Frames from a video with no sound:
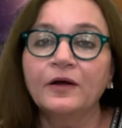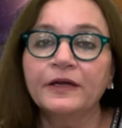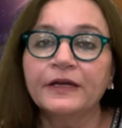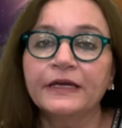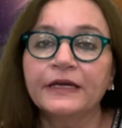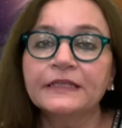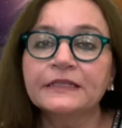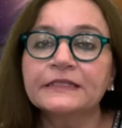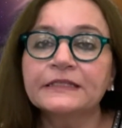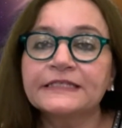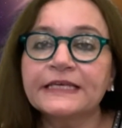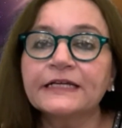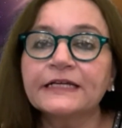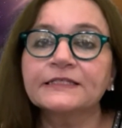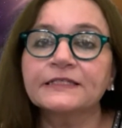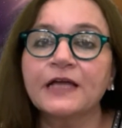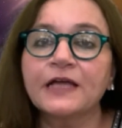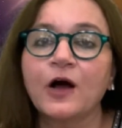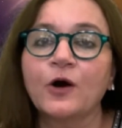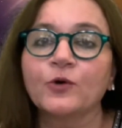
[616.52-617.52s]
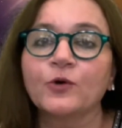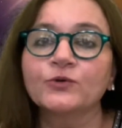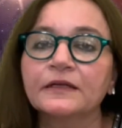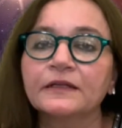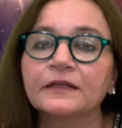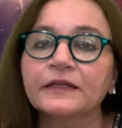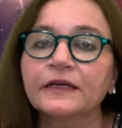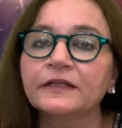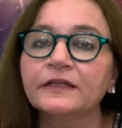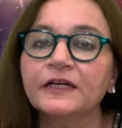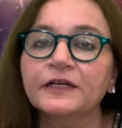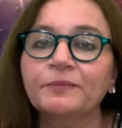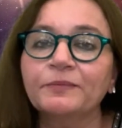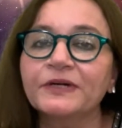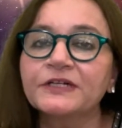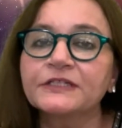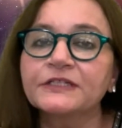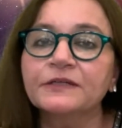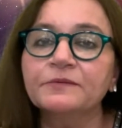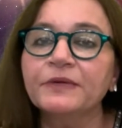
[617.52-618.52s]
in sixth house, then that
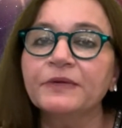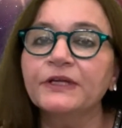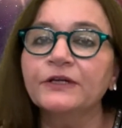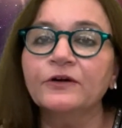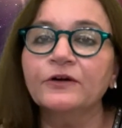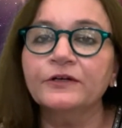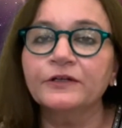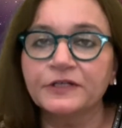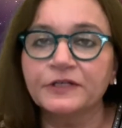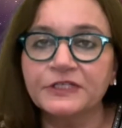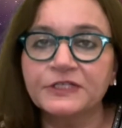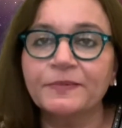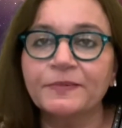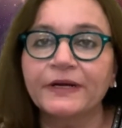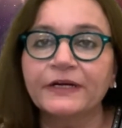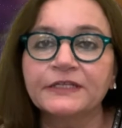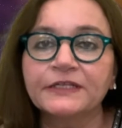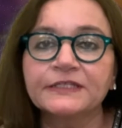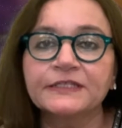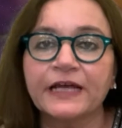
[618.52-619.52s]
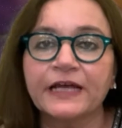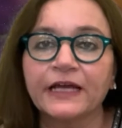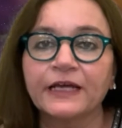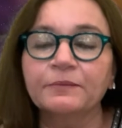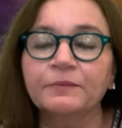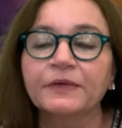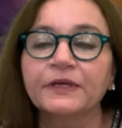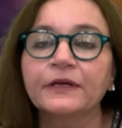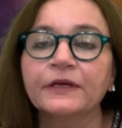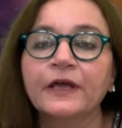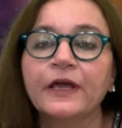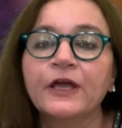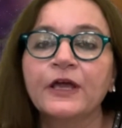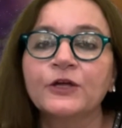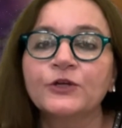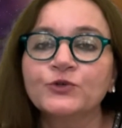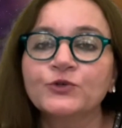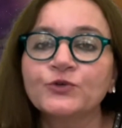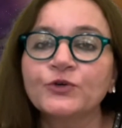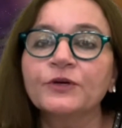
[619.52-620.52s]
person may not spend his time in
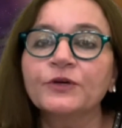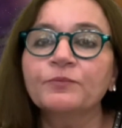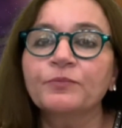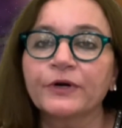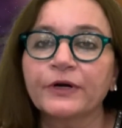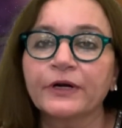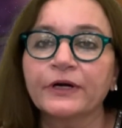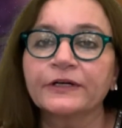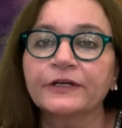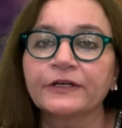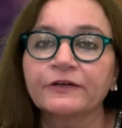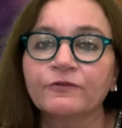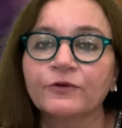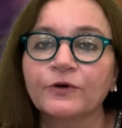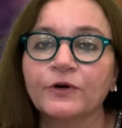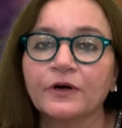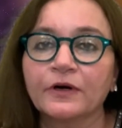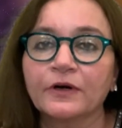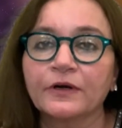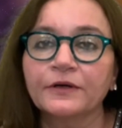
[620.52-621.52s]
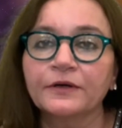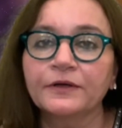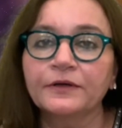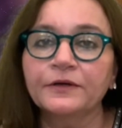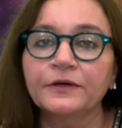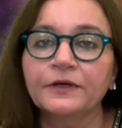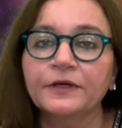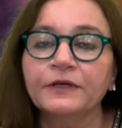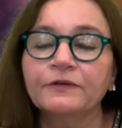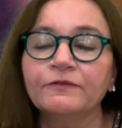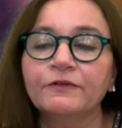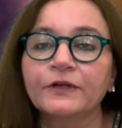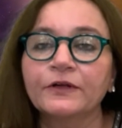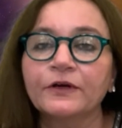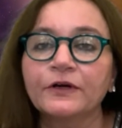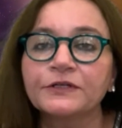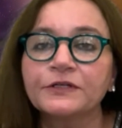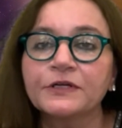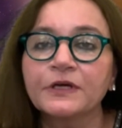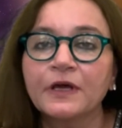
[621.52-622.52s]
doing productive work. He will
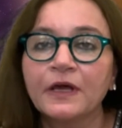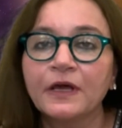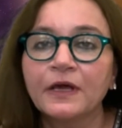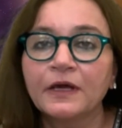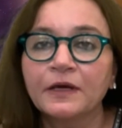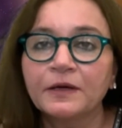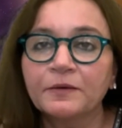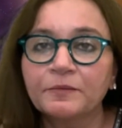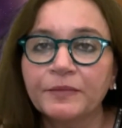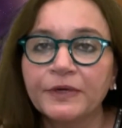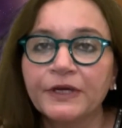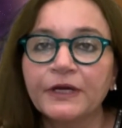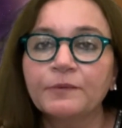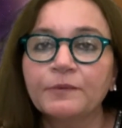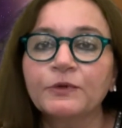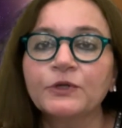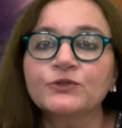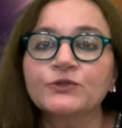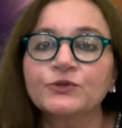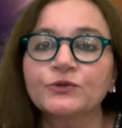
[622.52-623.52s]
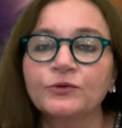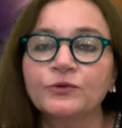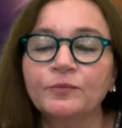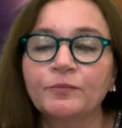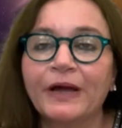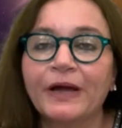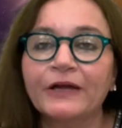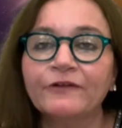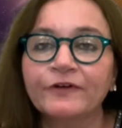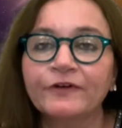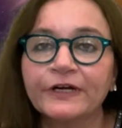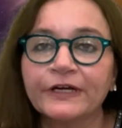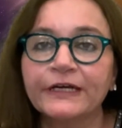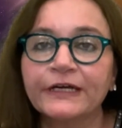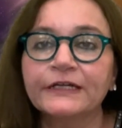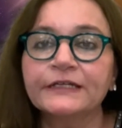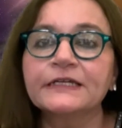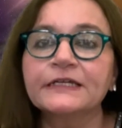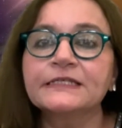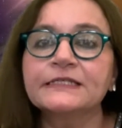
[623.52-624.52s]
not be able to
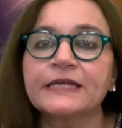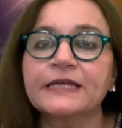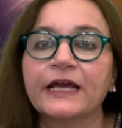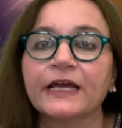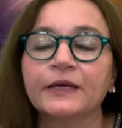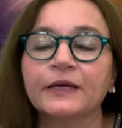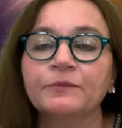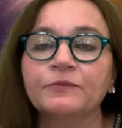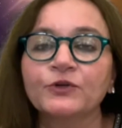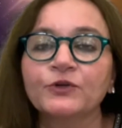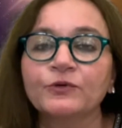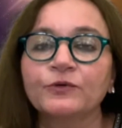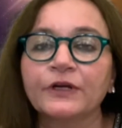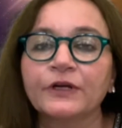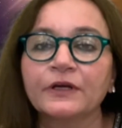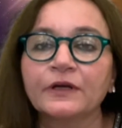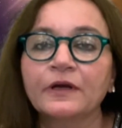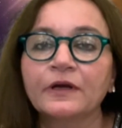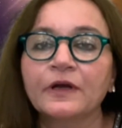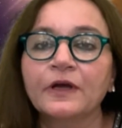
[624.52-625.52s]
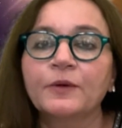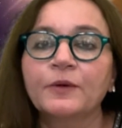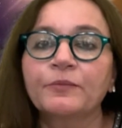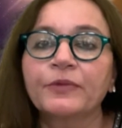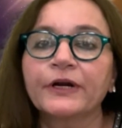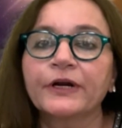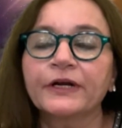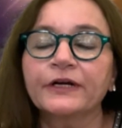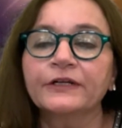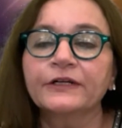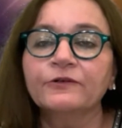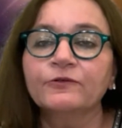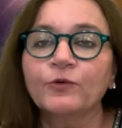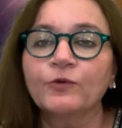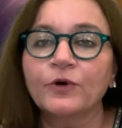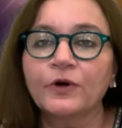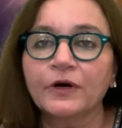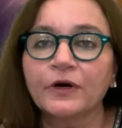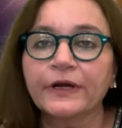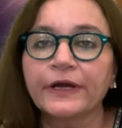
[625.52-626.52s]
bifurcate his time during productive
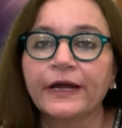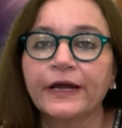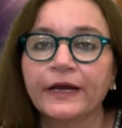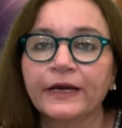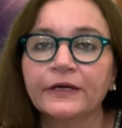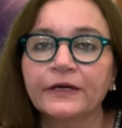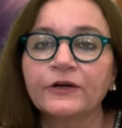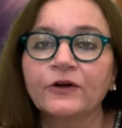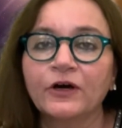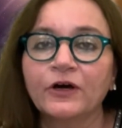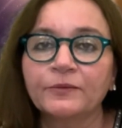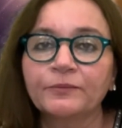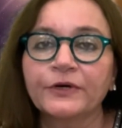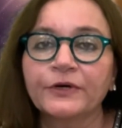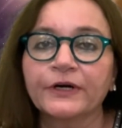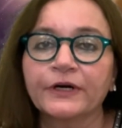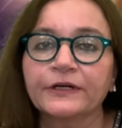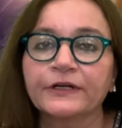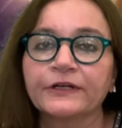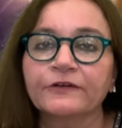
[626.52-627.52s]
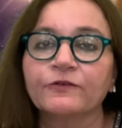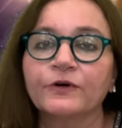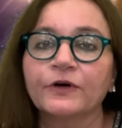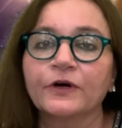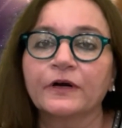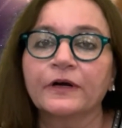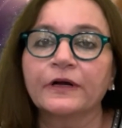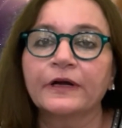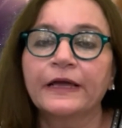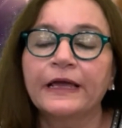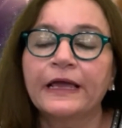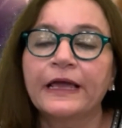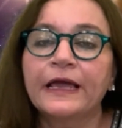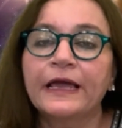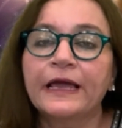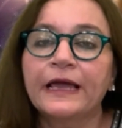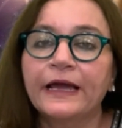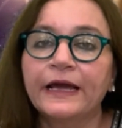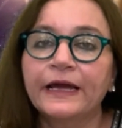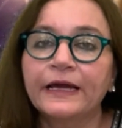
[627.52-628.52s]
work and non-productive work.
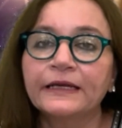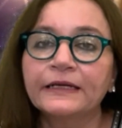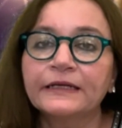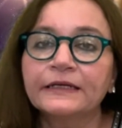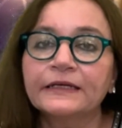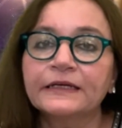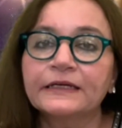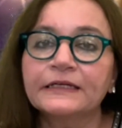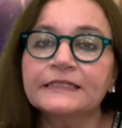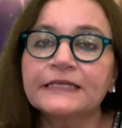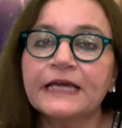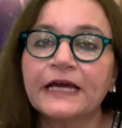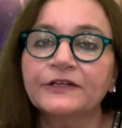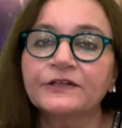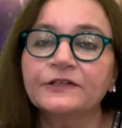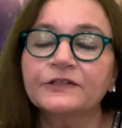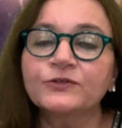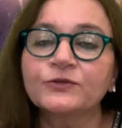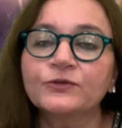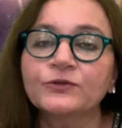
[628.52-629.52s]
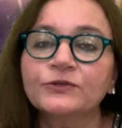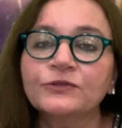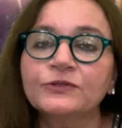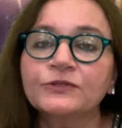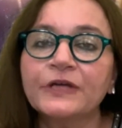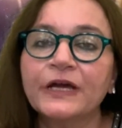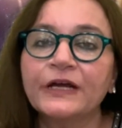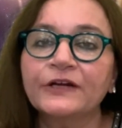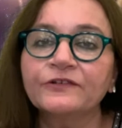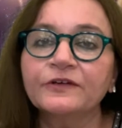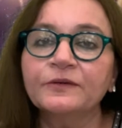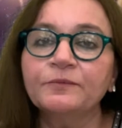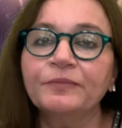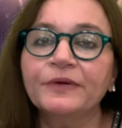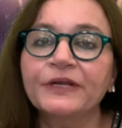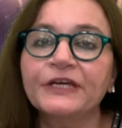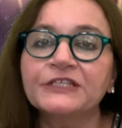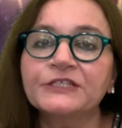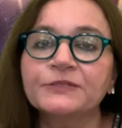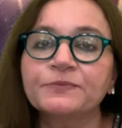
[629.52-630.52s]
And so Saturn
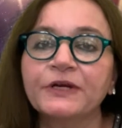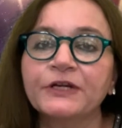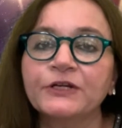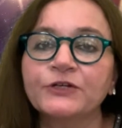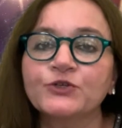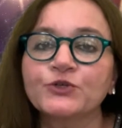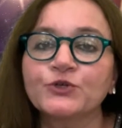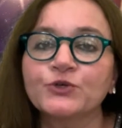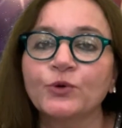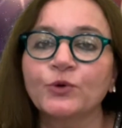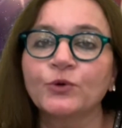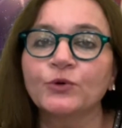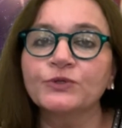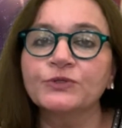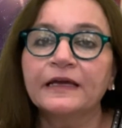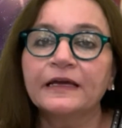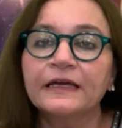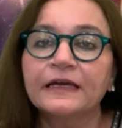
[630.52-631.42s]
placement shows